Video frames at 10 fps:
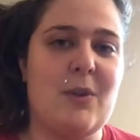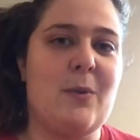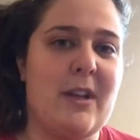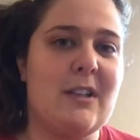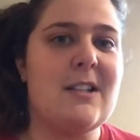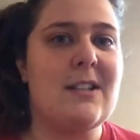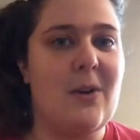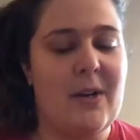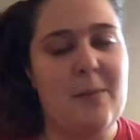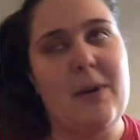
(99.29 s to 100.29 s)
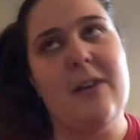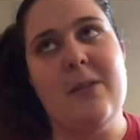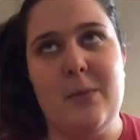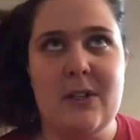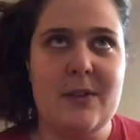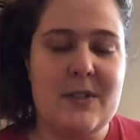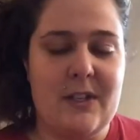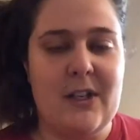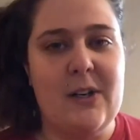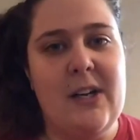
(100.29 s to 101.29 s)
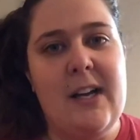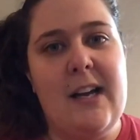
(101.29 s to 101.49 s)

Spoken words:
where the weather is going above and below zero,